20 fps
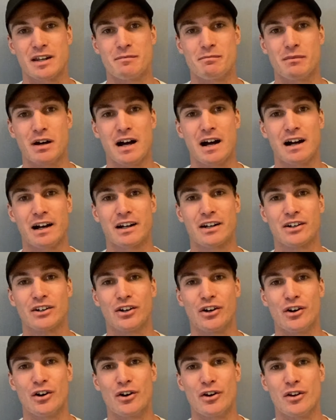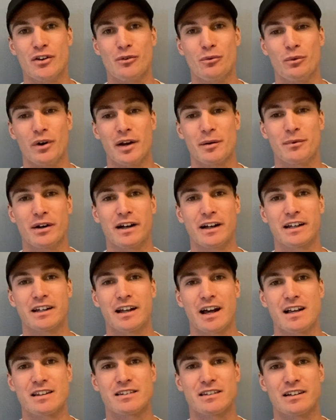mark on one of my
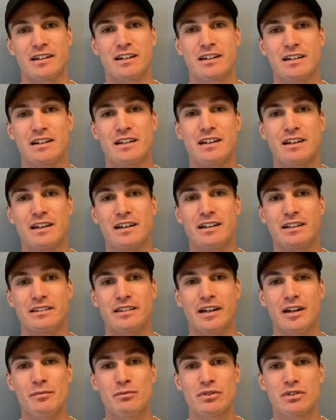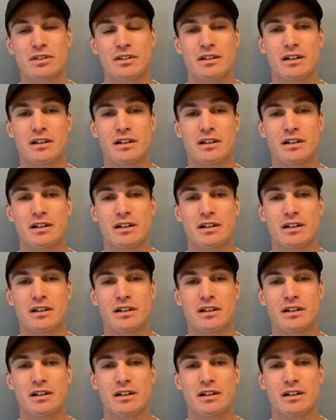CASA exams.